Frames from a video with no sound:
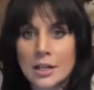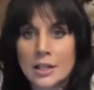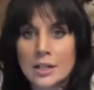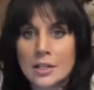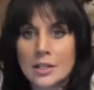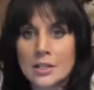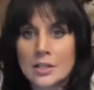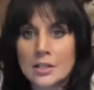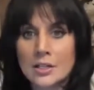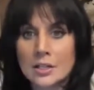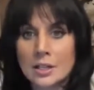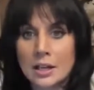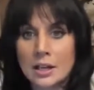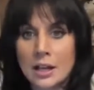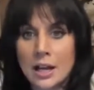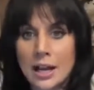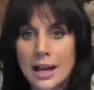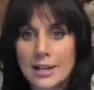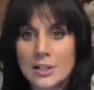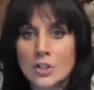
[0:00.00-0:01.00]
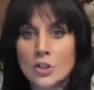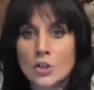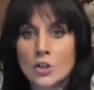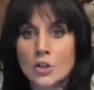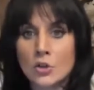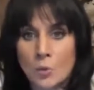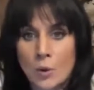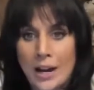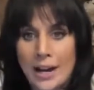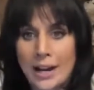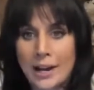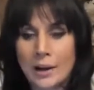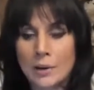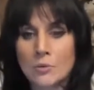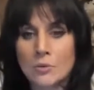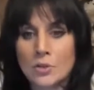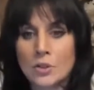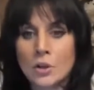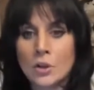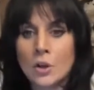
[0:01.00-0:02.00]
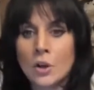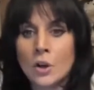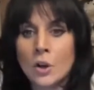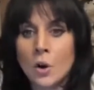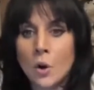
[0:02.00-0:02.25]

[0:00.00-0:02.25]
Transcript: is had to ground